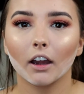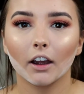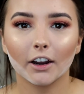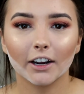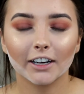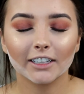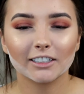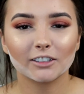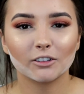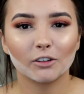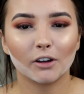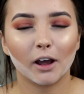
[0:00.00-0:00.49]

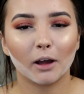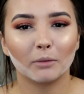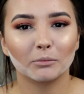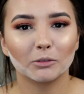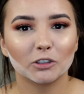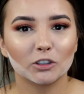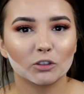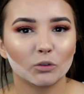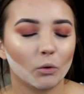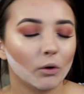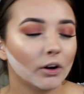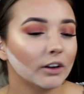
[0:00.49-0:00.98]
Alright, so now I'm
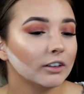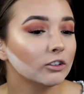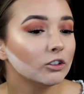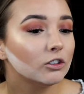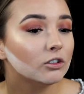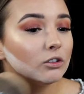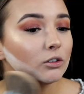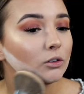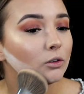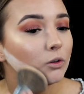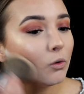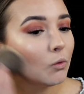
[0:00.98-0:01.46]
just going
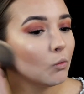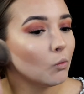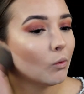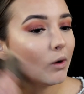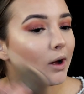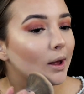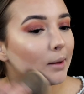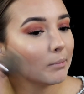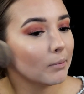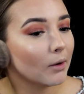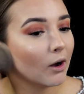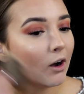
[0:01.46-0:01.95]
to
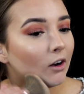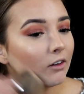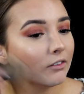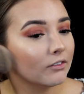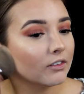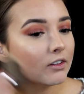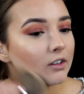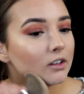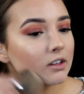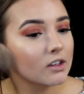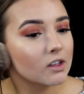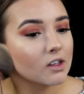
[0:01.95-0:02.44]
wipe
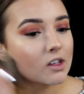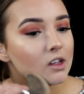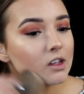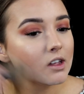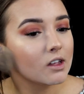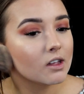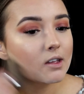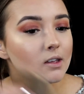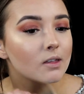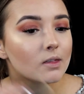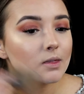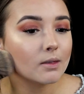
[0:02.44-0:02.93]
off
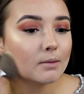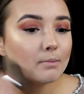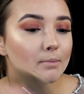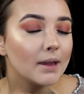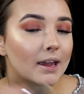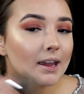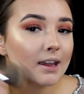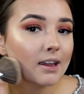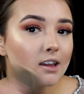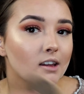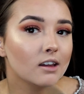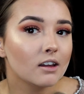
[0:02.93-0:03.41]
the
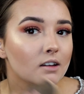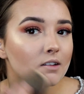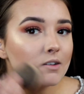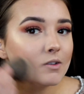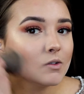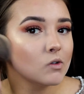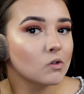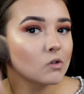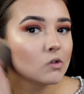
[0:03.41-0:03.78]
baking.